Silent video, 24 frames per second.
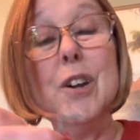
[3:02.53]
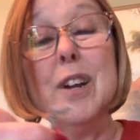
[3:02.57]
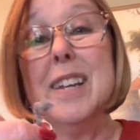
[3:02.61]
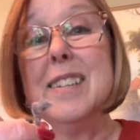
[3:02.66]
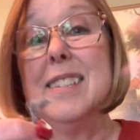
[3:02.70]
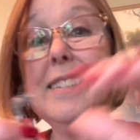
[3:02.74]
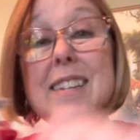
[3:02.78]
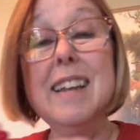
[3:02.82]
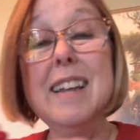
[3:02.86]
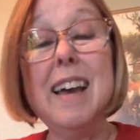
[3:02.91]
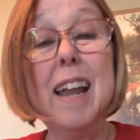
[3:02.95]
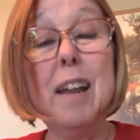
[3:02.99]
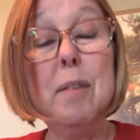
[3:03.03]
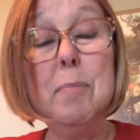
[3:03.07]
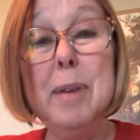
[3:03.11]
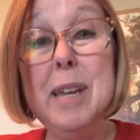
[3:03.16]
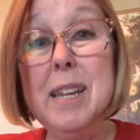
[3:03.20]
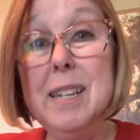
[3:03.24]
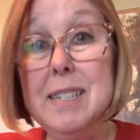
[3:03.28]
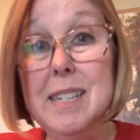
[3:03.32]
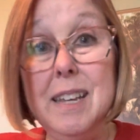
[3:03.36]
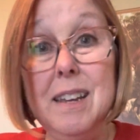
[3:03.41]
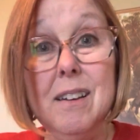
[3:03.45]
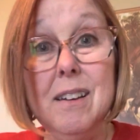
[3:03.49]
It's not a
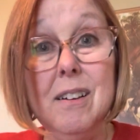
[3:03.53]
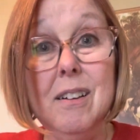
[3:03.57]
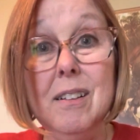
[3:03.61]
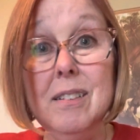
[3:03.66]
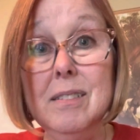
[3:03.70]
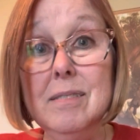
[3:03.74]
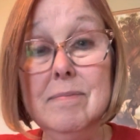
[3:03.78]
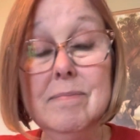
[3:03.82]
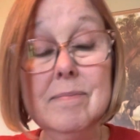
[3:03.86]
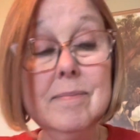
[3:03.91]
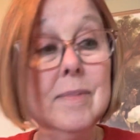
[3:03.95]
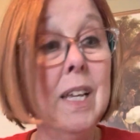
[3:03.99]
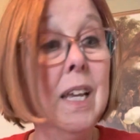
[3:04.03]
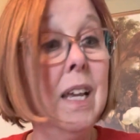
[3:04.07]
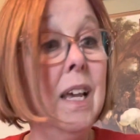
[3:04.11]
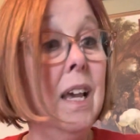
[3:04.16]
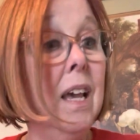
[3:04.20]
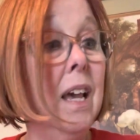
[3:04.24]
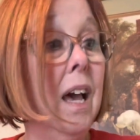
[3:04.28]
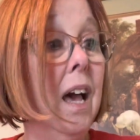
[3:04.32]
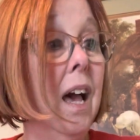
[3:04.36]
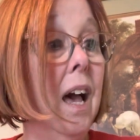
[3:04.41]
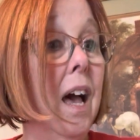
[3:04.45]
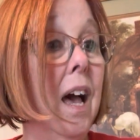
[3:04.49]
big deal.
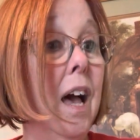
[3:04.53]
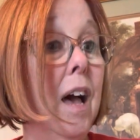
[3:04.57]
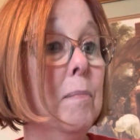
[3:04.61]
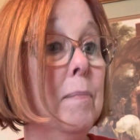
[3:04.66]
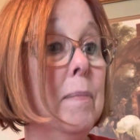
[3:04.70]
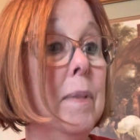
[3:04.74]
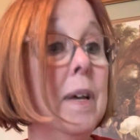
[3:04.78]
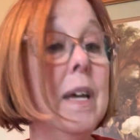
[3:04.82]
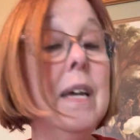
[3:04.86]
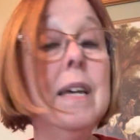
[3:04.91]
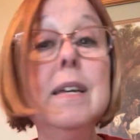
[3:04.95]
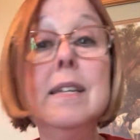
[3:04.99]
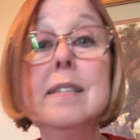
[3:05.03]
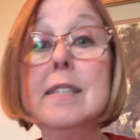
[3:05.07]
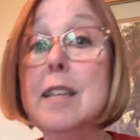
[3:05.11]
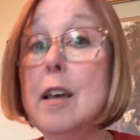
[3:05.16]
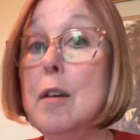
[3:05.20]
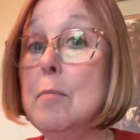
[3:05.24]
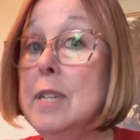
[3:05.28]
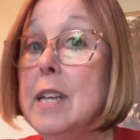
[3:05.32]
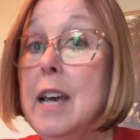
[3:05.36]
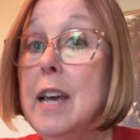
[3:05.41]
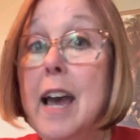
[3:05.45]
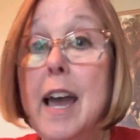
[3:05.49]

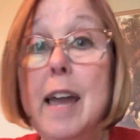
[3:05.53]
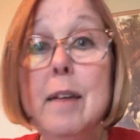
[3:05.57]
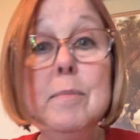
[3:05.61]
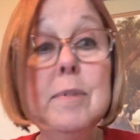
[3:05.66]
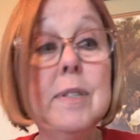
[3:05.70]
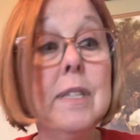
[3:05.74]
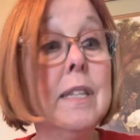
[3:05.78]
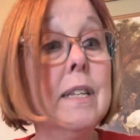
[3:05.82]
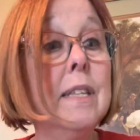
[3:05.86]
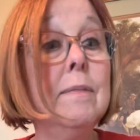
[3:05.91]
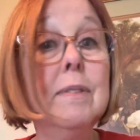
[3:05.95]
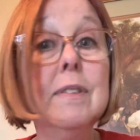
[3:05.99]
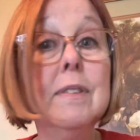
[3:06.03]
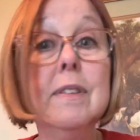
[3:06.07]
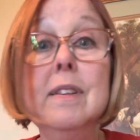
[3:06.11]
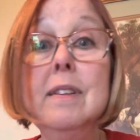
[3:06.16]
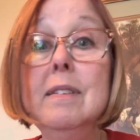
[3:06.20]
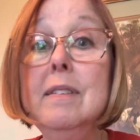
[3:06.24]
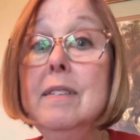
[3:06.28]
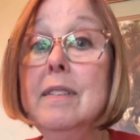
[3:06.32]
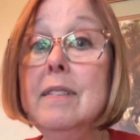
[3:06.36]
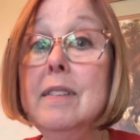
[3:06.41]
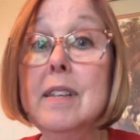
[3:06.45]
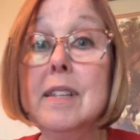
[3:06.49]
Sometimes
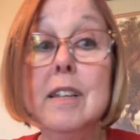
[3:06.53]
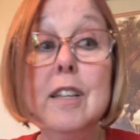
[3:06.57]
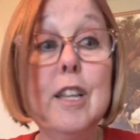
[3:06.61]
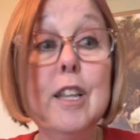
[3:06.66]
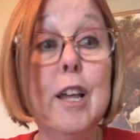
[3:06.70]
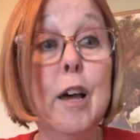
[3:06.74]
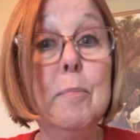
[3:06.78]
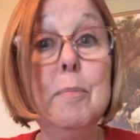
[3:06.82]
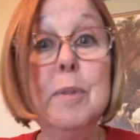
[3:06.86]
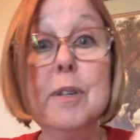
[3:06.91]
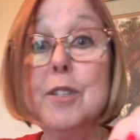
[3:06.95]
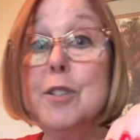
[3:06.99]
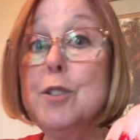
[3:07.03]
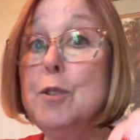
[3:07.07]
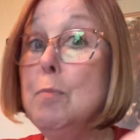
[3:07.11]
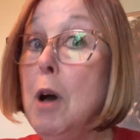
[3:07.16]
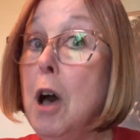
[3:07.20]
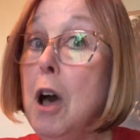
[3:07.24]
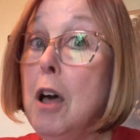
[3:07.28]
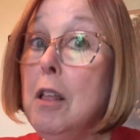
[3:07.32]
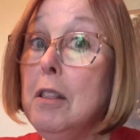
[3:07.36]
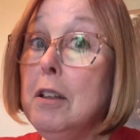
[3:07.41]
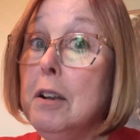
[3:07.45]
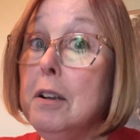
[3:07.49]
the clump is
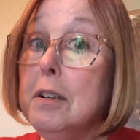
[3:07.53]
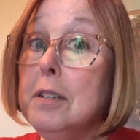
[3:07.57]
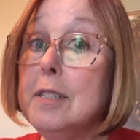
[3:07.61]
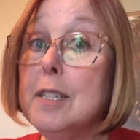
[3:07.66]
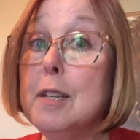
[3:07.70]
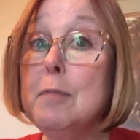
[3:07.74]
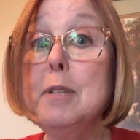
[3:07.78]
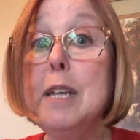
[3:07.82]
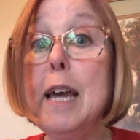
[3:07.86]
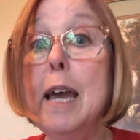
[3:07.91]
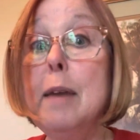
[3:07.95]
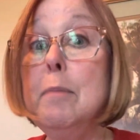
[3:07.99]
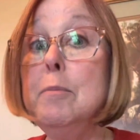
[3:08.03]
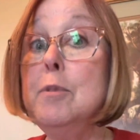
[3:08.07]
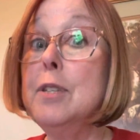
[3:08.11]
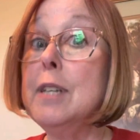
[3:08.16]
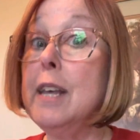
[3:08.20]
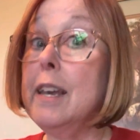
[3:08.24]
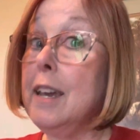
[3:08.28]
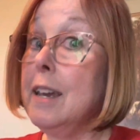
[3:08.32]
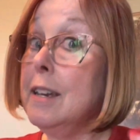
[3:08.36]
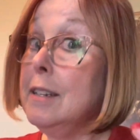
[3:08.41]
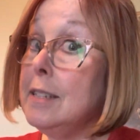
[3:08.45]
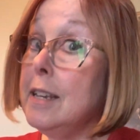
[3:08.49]
smaller. Sometimes,
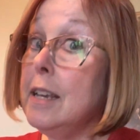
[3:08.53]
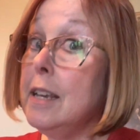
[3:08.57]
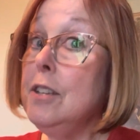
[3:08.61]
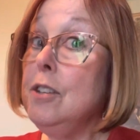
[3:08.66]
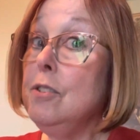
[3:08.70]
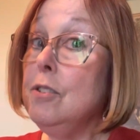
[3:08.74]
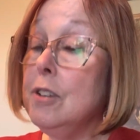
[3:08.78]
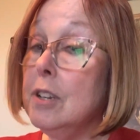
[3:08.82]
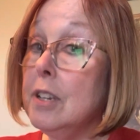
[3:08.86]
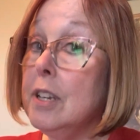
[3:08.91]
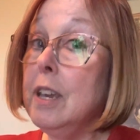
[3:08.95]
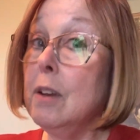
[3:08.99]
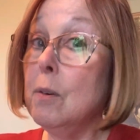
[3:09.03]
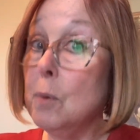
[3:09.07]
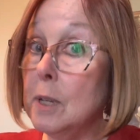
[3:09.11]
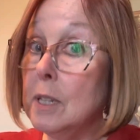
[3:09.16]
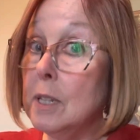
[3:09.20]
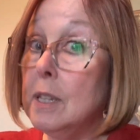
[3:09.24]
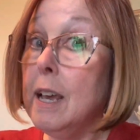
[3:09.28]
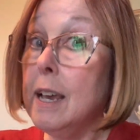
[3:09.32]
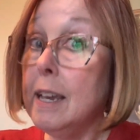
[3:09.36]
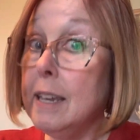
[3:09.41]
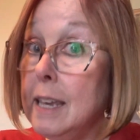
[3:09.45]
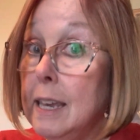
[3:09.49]
like I said, you could get real
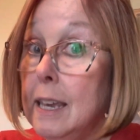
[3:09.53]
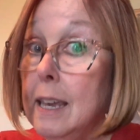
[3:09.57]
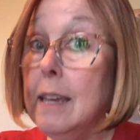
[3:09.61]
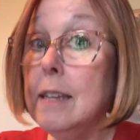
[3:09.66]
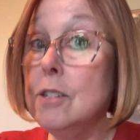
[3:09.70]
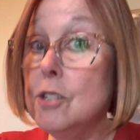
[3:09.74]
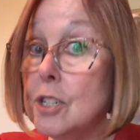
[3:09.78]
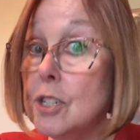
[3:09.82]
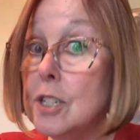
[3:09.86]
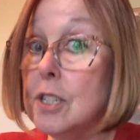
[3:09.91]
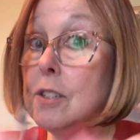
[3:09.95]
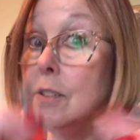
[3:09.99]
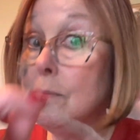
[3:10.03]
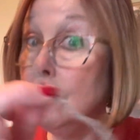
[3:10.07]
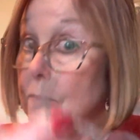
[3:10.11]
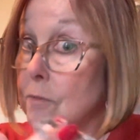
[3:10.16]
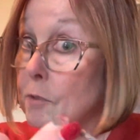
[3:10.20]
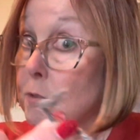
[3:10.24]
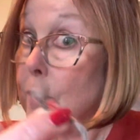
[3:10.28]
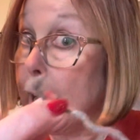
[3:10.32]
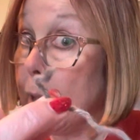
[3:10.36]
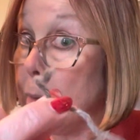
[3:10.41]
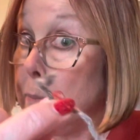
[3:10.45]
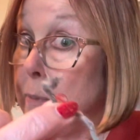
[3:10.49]
lucky and just
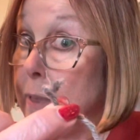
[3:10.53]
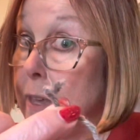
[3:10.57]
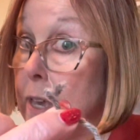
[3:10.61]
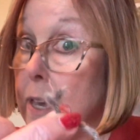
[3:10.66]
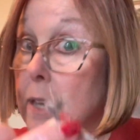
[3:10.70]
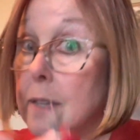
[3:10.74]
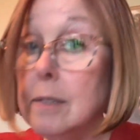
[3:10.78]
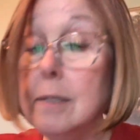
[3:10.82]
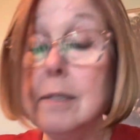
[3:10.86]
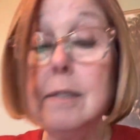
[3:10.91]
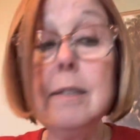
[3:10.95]
grab this.